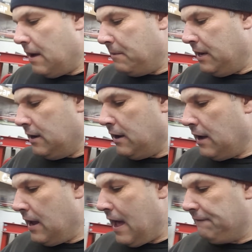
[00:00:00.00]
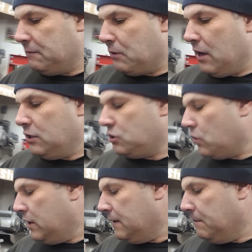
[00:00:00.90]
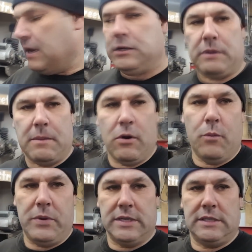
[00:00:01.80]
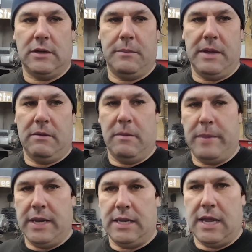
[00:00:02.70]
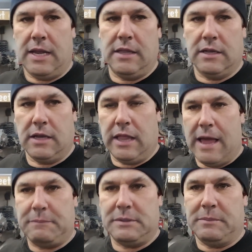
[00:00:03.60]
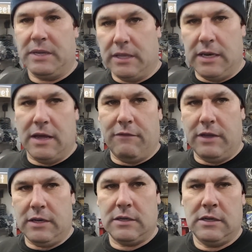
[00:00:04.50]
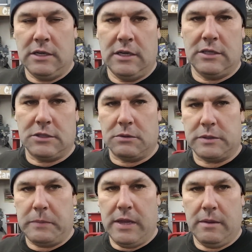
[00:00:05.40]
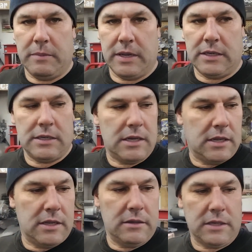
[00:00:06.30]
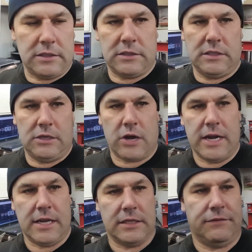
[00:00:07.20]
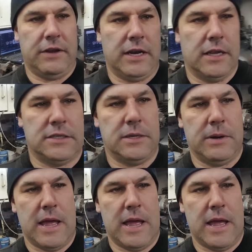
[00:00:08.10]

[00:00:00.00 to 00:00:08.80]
I mean, I have to probably shorten it a bunch, but I'm hoping to still be able to maintain the collapsibility of it, so to speak. But let's try test fitting it, see what